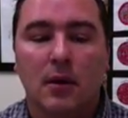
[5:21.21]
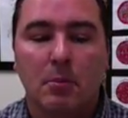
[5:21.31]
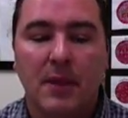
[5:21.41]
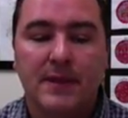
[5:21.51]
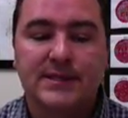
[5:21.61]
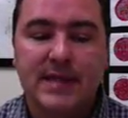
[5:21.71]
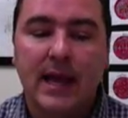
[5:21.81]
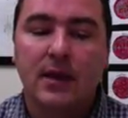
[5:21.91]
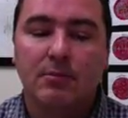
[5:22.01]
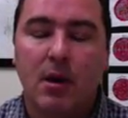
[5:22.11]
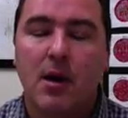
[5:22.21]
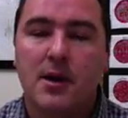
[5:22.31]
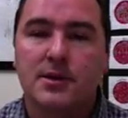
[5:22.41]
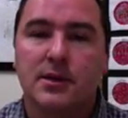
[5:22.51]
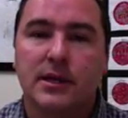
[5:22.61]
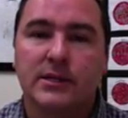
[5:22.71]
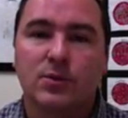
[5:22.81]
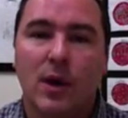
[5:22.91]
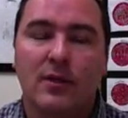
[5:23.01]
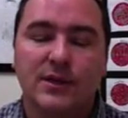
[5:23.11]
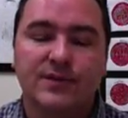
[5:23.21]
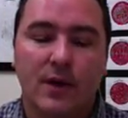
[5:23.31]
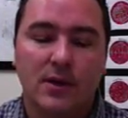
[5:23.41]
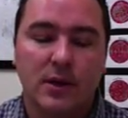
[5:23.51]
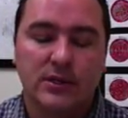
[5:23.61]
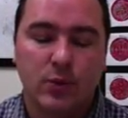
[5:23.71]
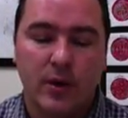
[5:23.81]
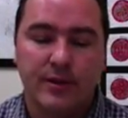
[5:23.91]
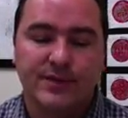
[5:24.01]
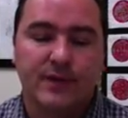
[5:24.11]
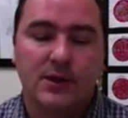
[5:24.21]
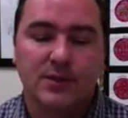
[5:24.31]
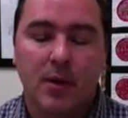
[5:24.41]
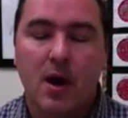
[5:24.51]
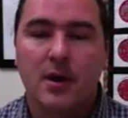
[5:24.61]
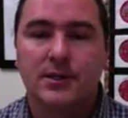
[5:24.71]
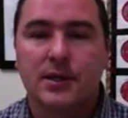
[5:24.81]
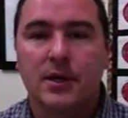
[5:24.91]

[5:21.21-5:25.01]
but the second part is well this fall is where this falls apart